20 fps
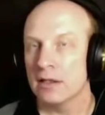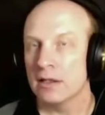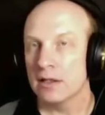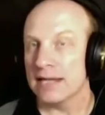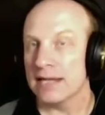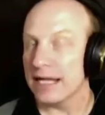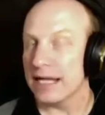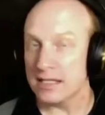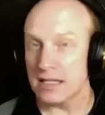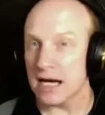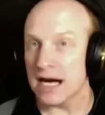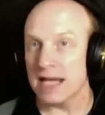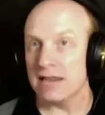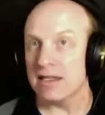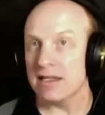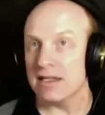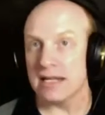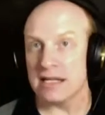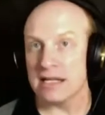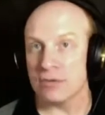That's I
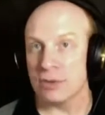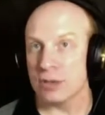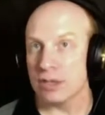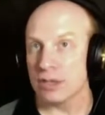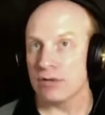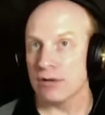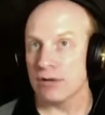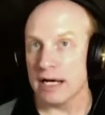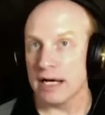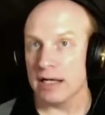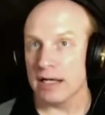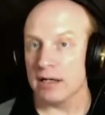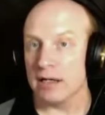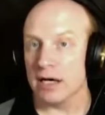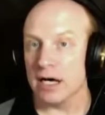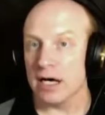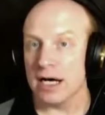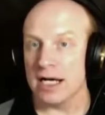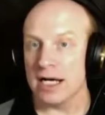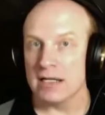think that's really great.
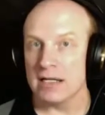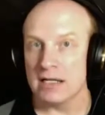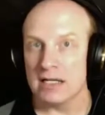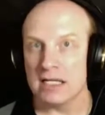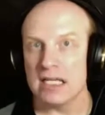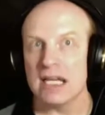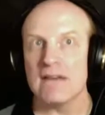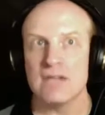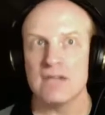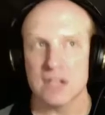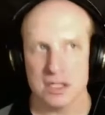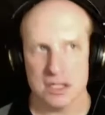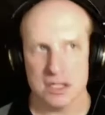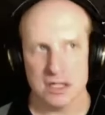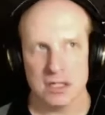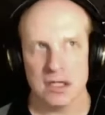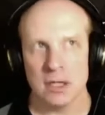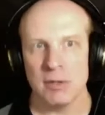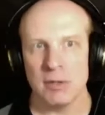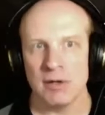Uh, it gives us a
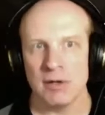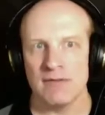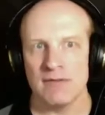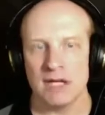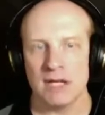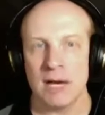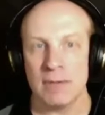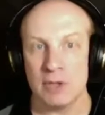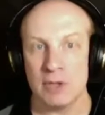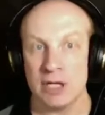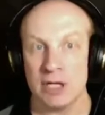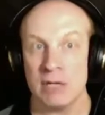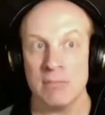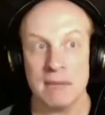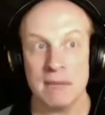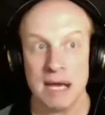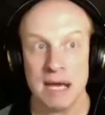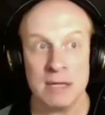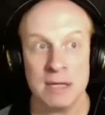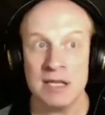little bit of an option, and
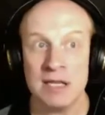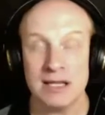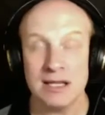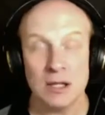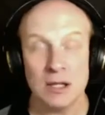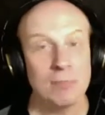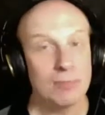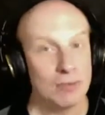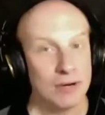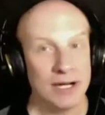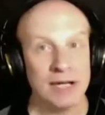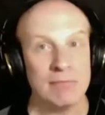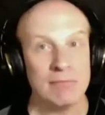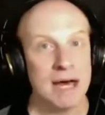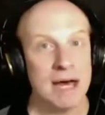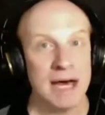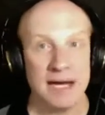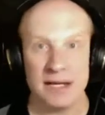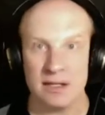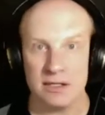maybe they'll bring
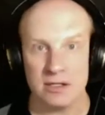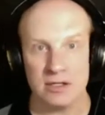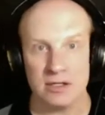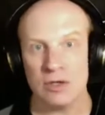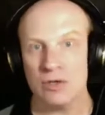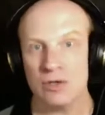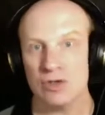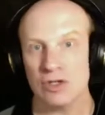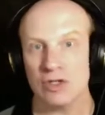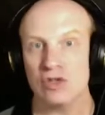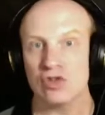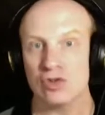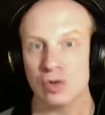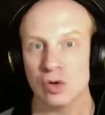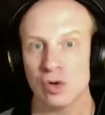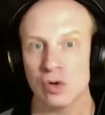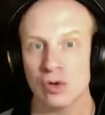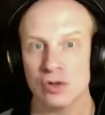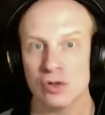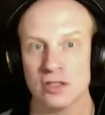back into those
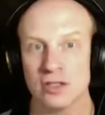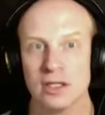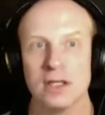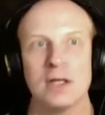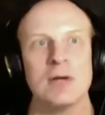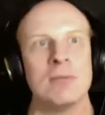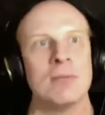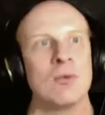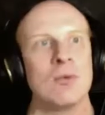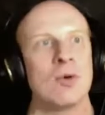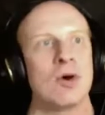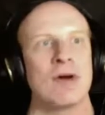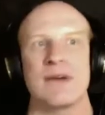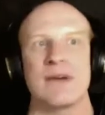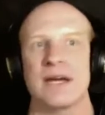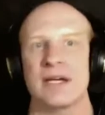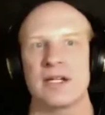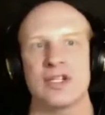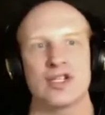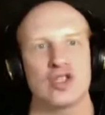controls more of
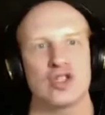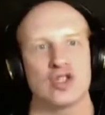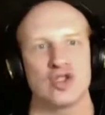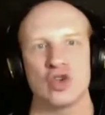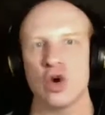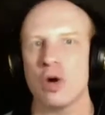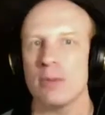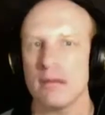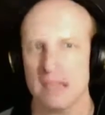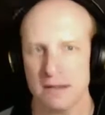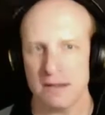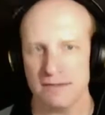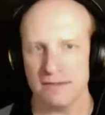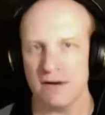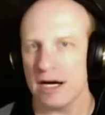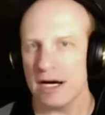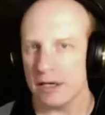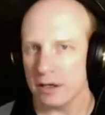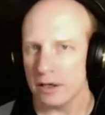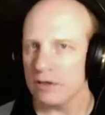a show me the
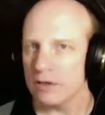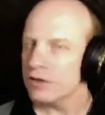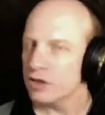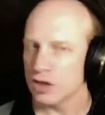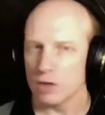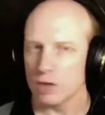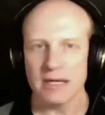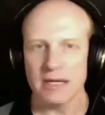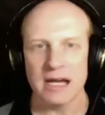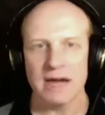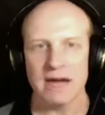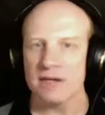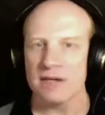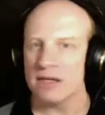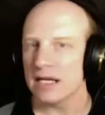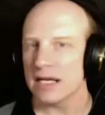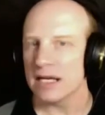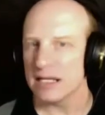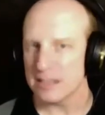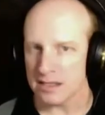fire hose, show me
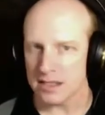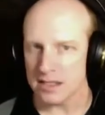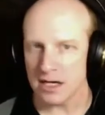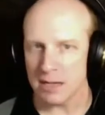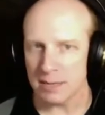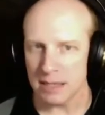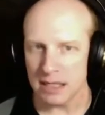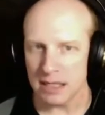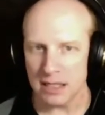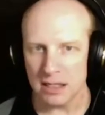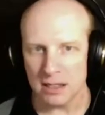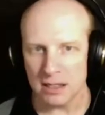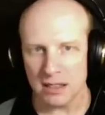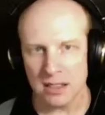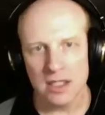everything as it's coming in